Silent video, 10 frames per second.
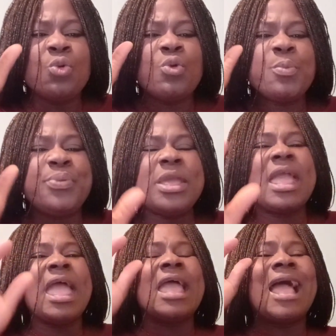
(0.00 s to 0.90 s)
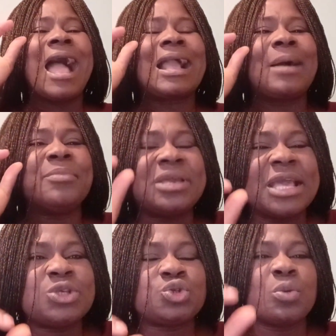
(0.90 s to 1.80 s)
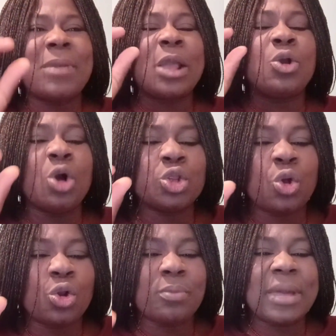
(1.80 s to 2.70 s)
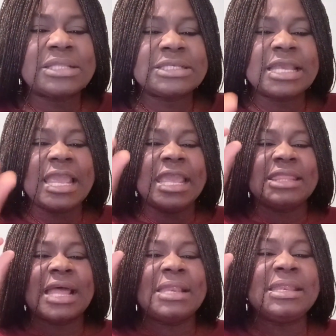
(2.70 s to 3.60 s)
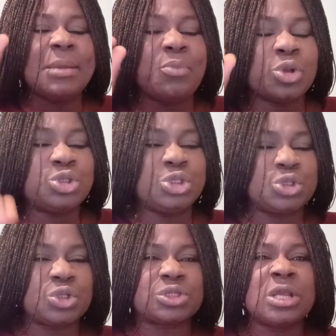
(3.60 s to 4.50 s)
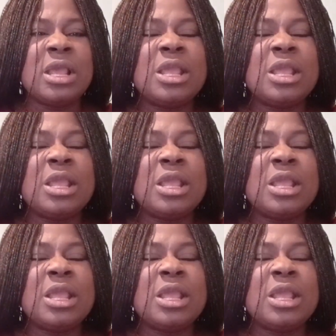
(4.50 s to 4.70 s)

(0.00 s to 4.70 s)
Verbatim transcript: will be a accomplice to my God Almighty in the name of Jesus.